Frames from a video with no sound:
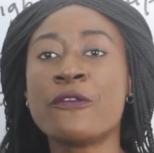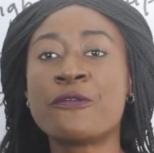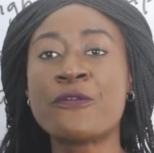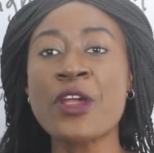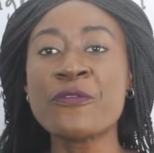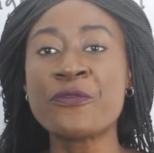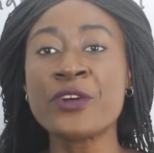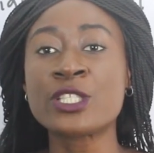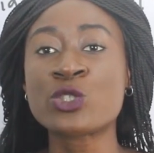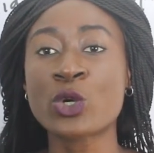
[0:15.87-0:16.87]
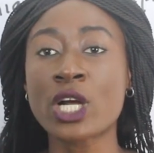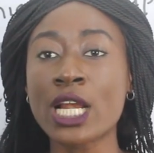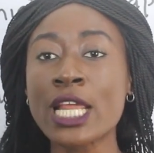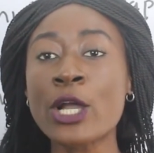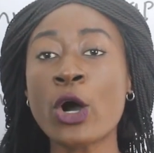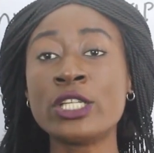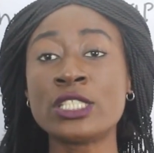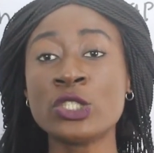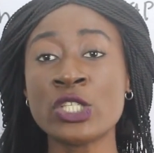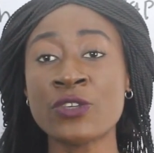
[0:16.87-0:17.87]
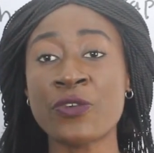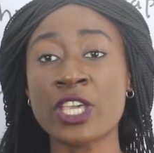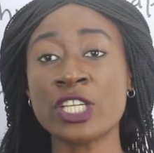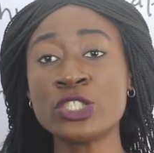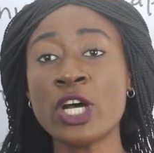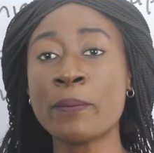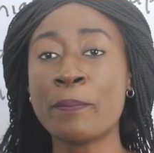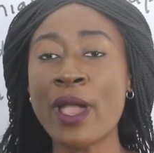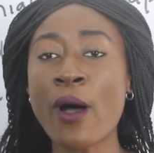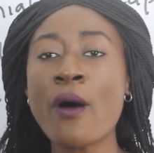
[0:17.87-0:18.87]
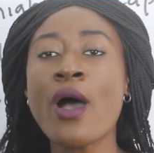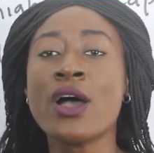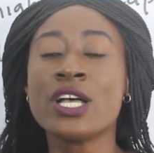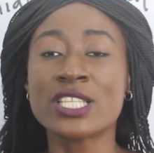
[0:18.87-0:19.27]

Feel free to click on the notification bell